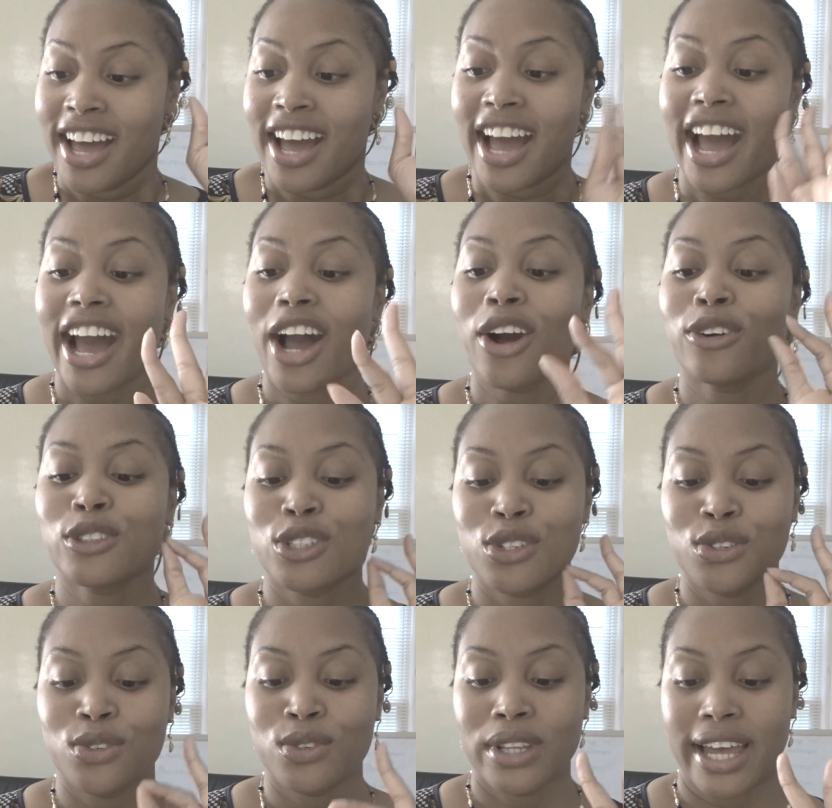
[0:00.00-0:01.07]
how to
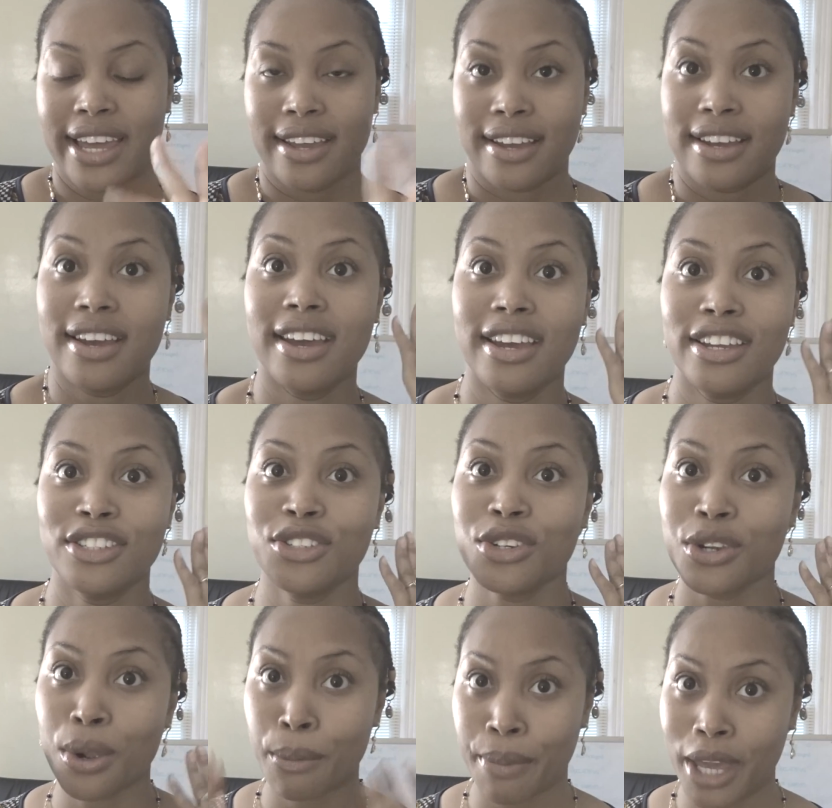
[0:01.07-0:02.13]
do
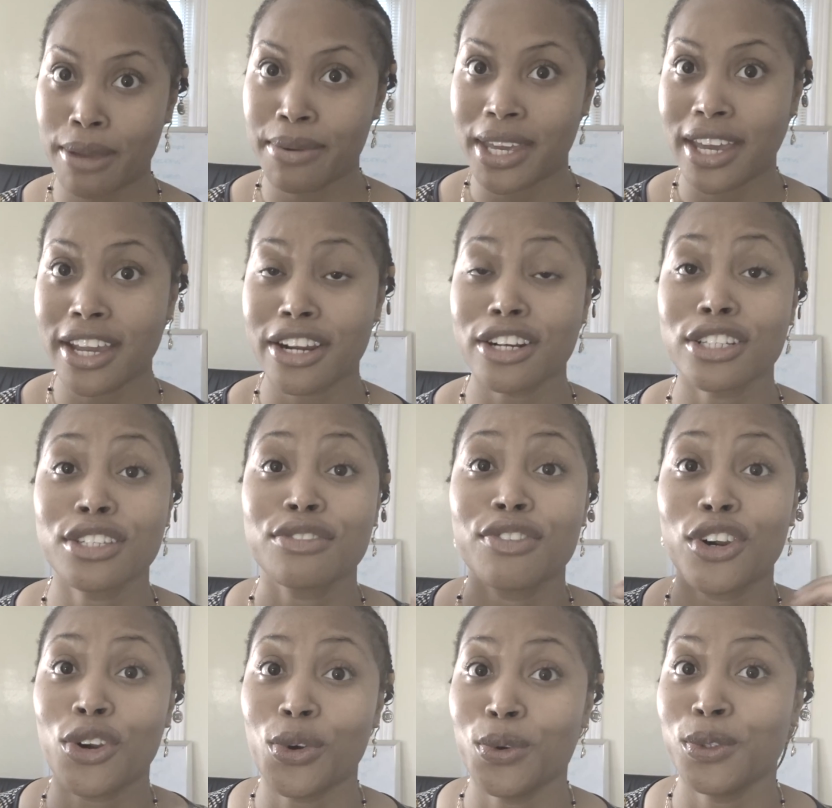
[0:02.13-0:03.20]
your baby hairs
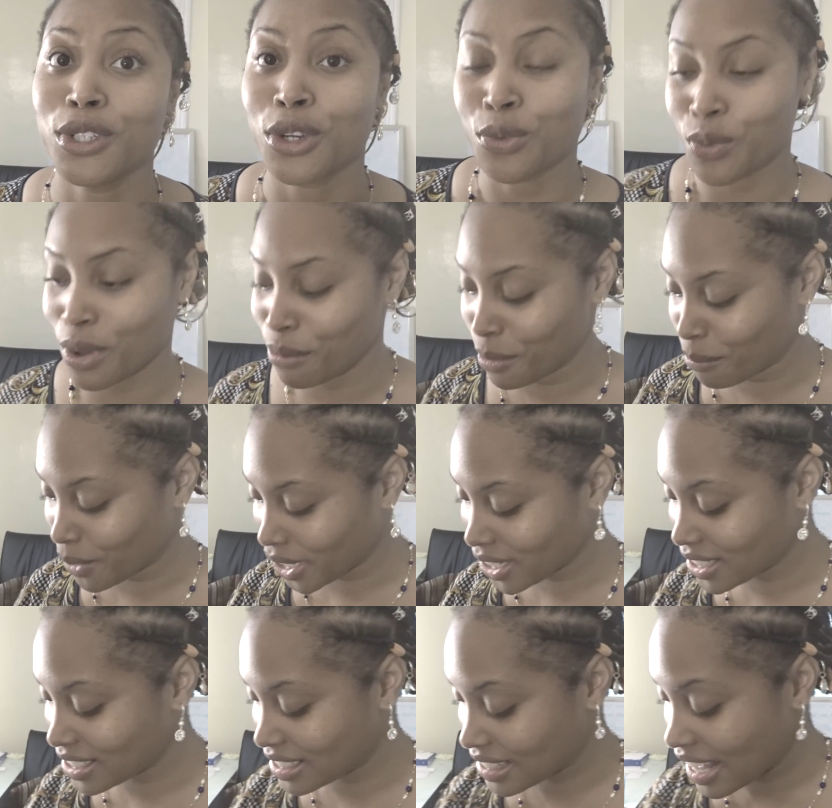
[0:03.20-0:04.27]
for older women,
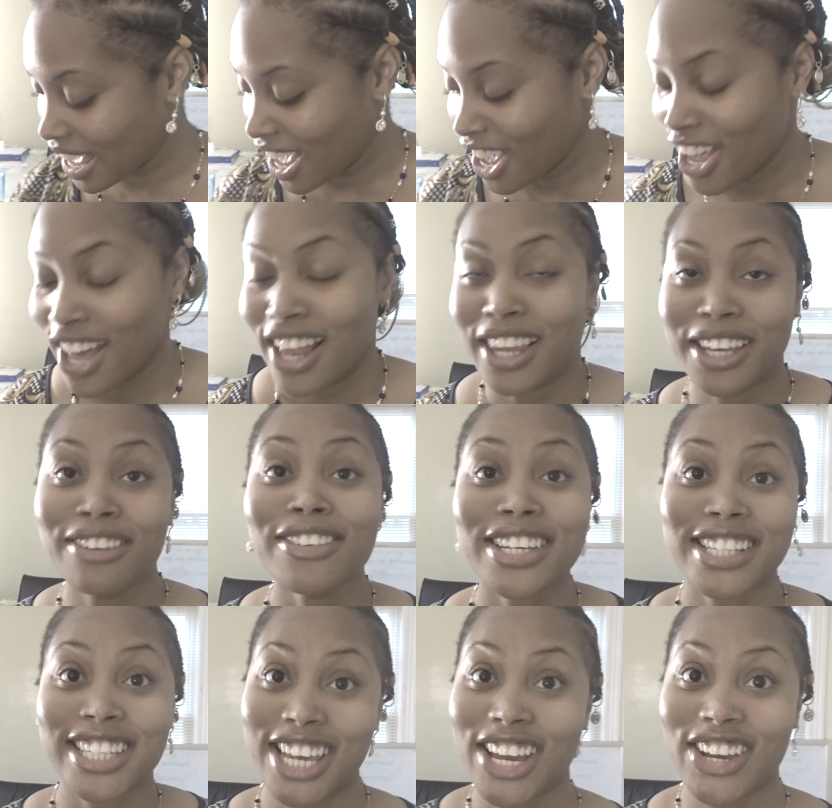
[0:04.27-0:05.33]
because let me
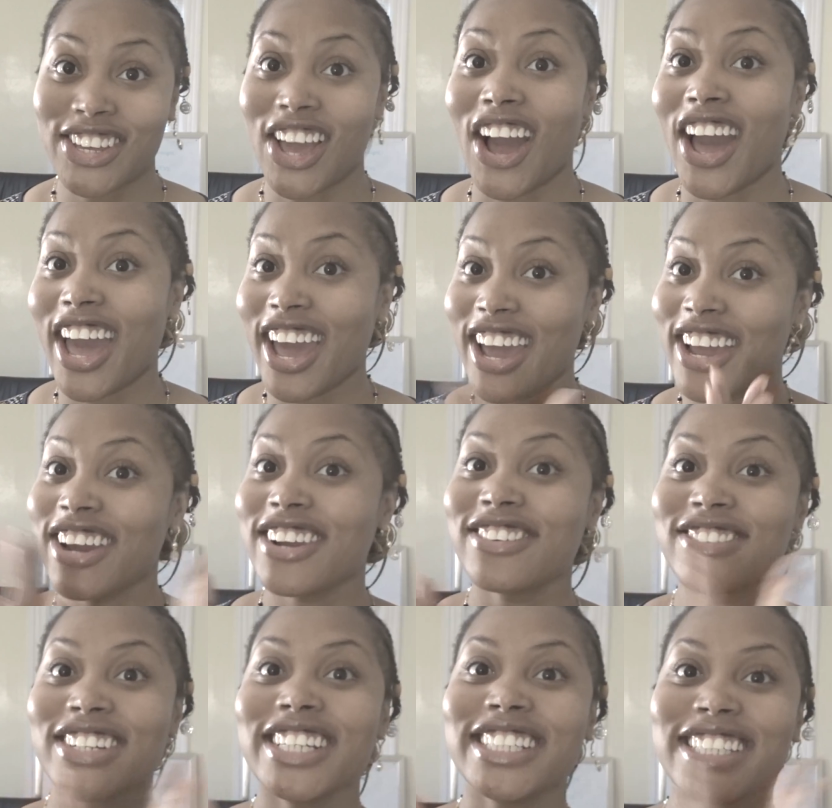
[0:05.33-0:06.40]
tell y'all,
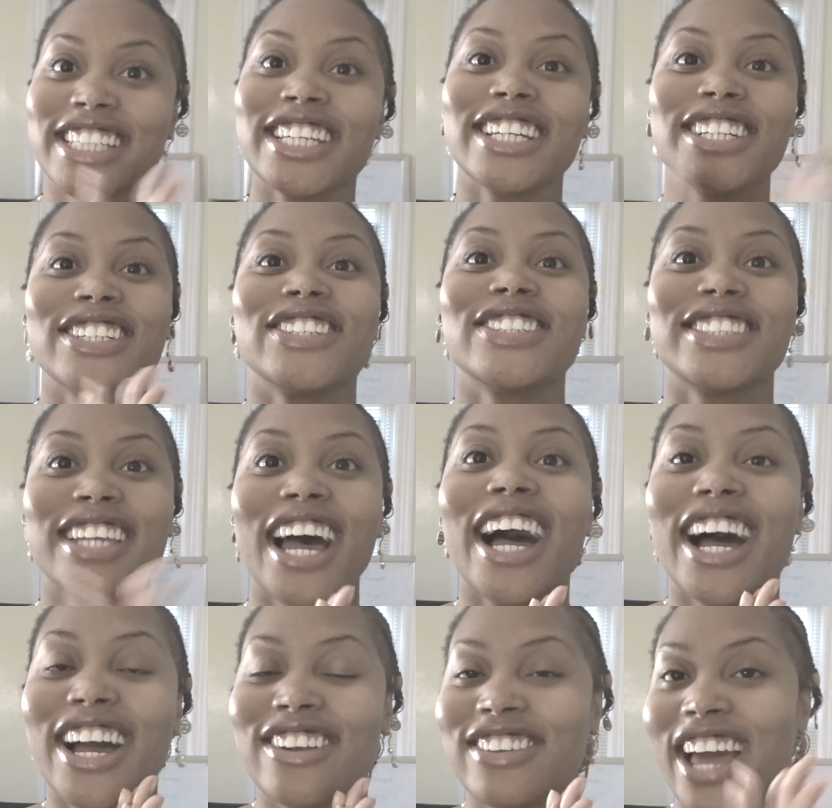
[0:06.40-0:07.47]
every single
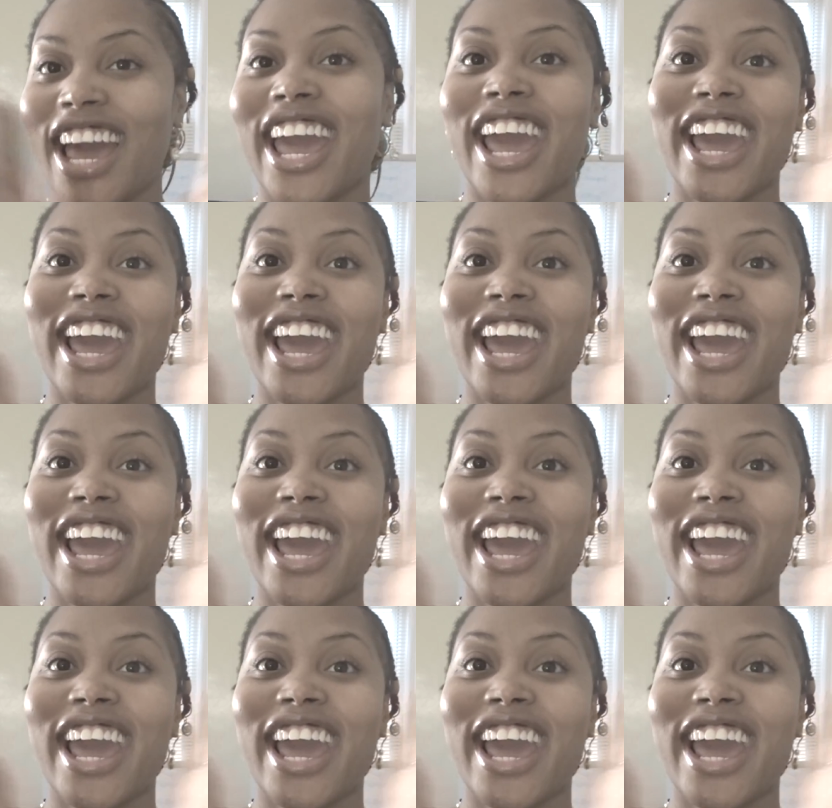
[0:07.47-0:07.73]
time I